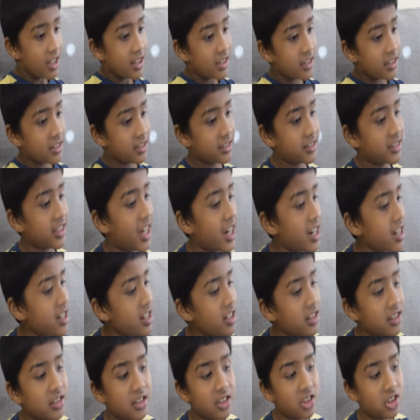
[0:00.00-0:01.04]

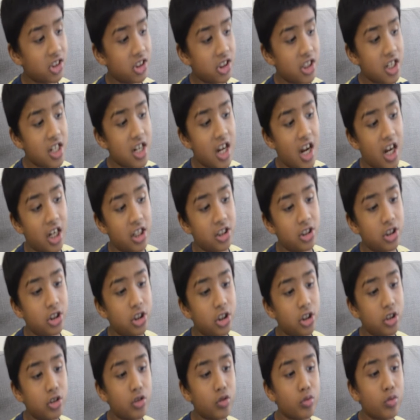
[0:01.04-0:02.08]
Scientists are still
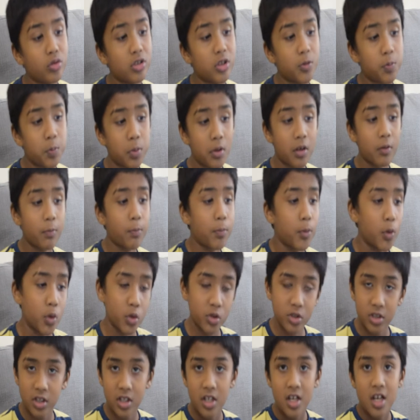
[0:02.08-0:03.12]
unsure to its
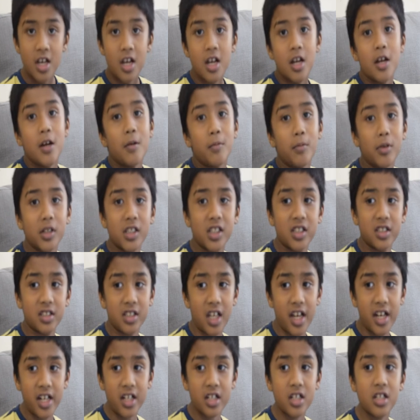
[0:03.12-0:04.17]
purpose, but
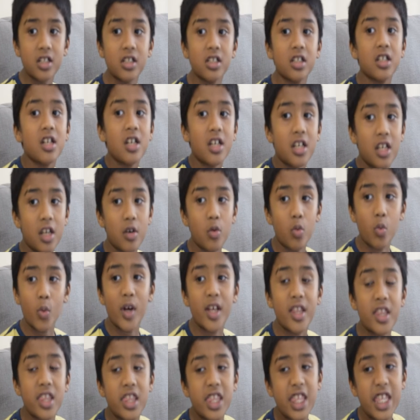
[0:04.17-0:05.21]
scientists give
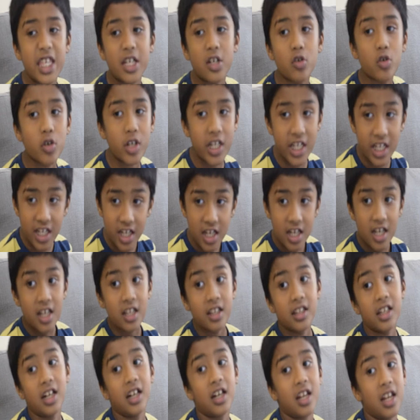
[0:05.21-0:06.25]
one theory
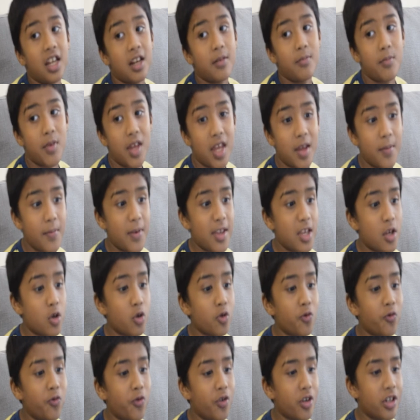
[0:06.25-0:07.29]
that it may be
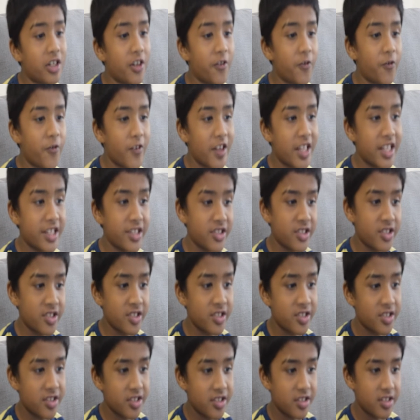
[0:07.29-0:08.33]
used for defense.